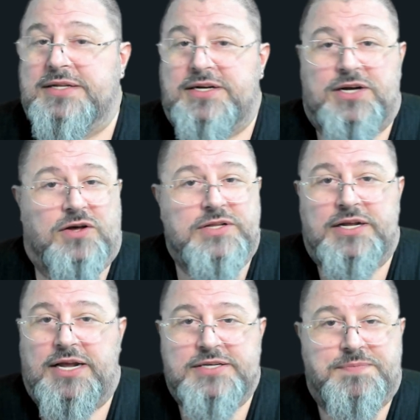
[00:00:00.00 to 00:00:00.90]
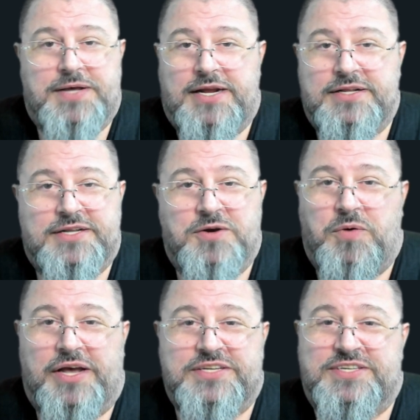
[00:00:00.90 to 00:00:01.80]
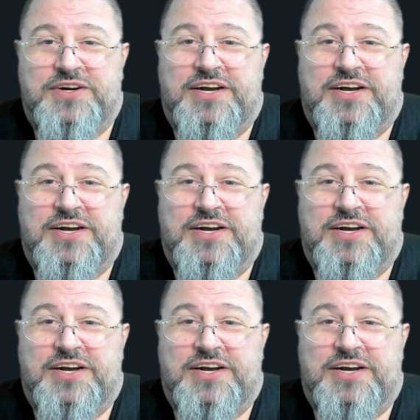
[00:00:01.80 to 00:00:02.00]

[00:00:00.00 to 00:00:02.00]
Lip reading: not an Ask Me Anything question,